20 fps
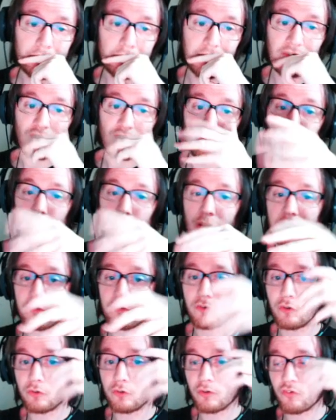That's all well
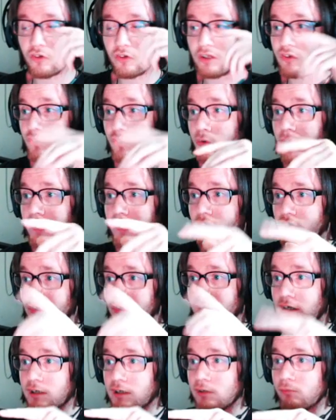and good, because I do
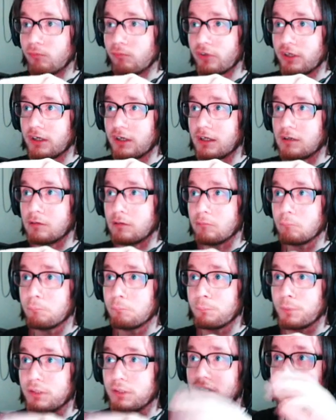actually have that,
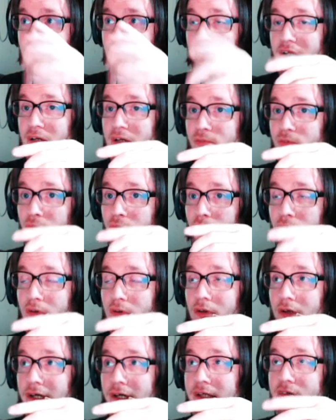but then I'd have to
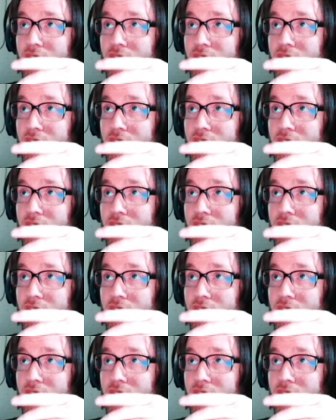like